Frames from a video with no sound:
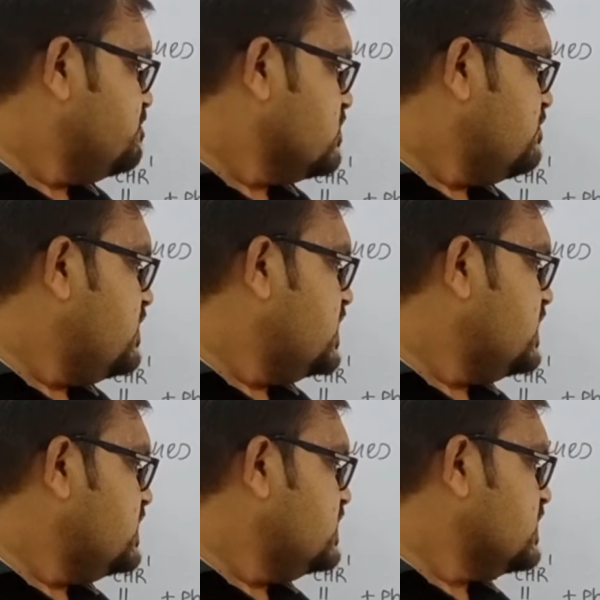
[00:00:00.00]
when
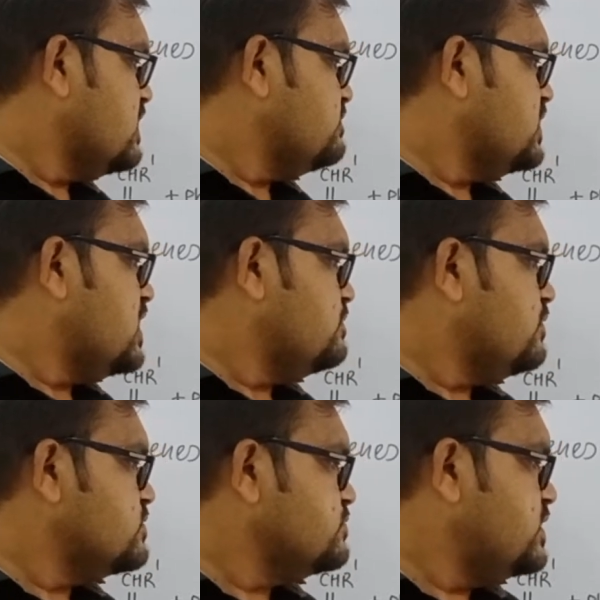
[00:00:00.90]
any
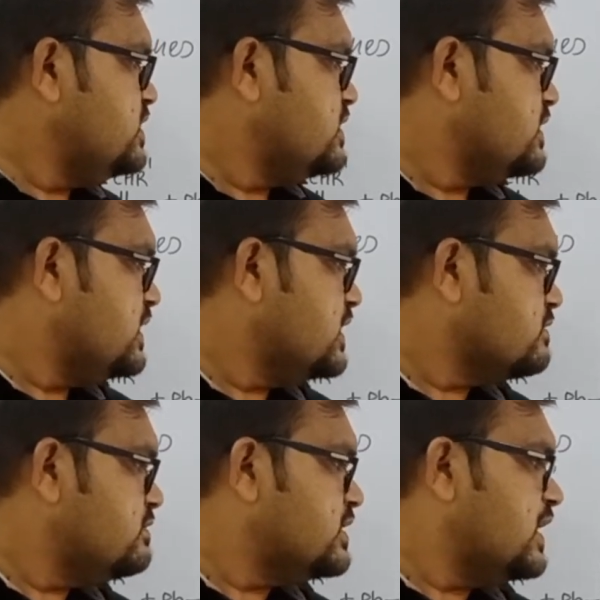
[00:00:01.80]
triphenylphosphine react
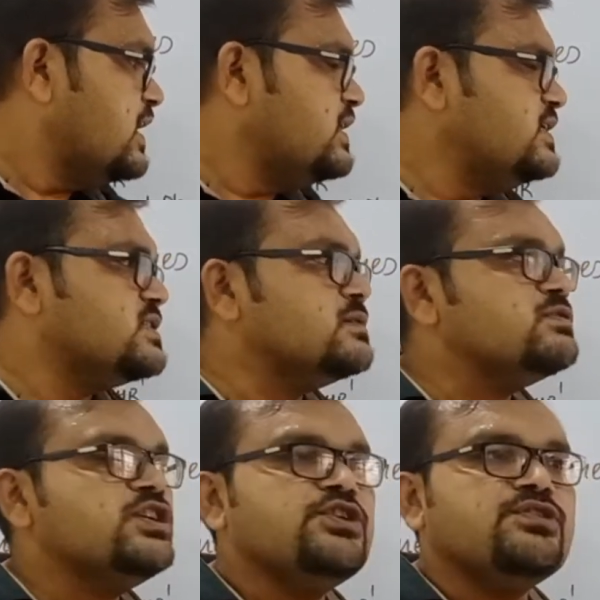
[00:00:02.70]
with any
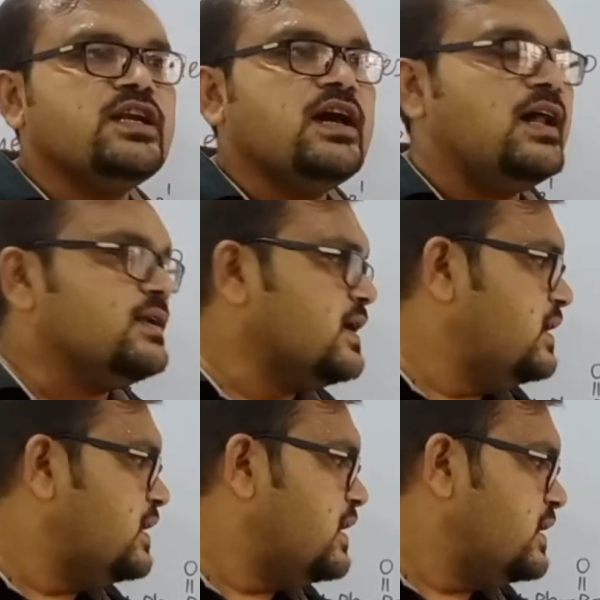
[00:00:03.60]
substituted alkyl
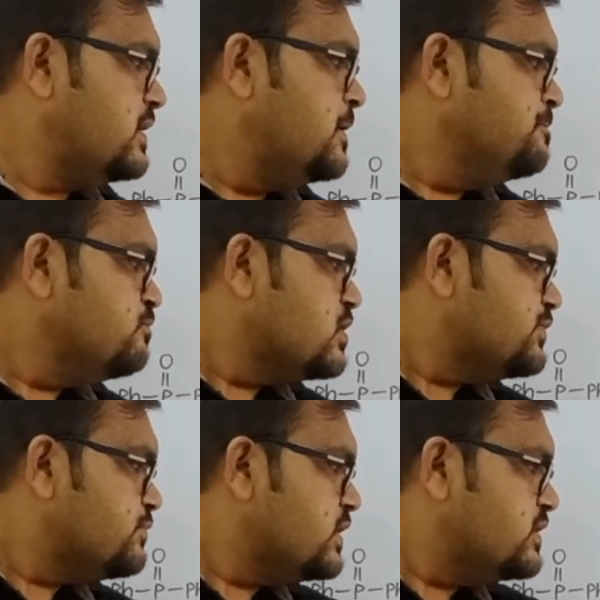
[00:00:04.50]
halide
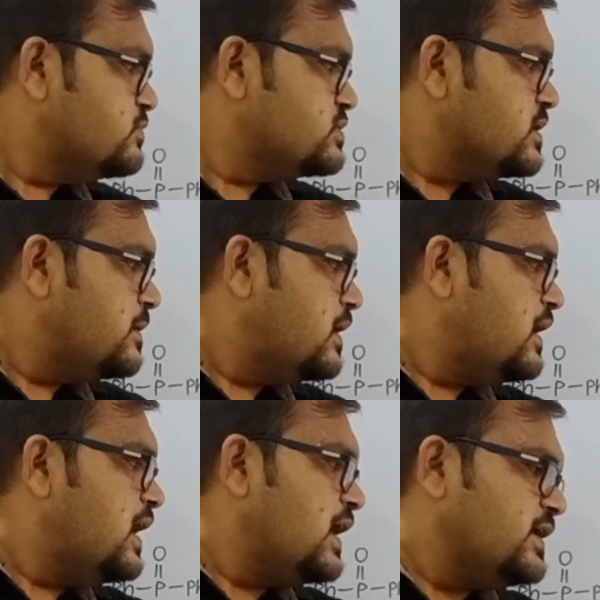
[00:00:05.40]
to give
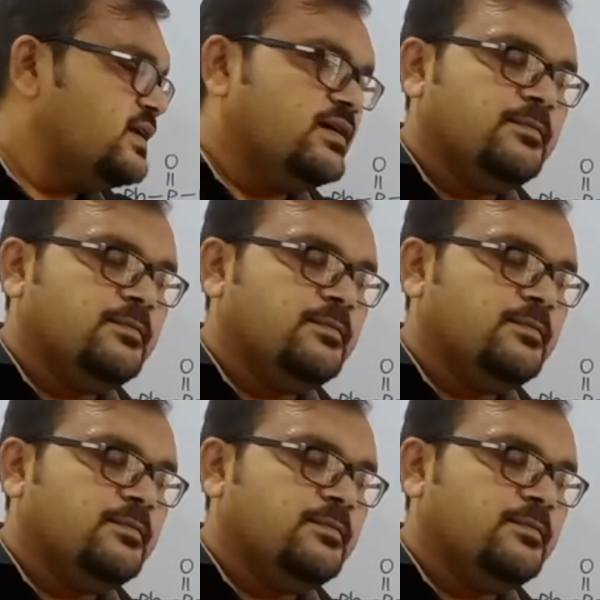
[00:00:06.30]
Lide,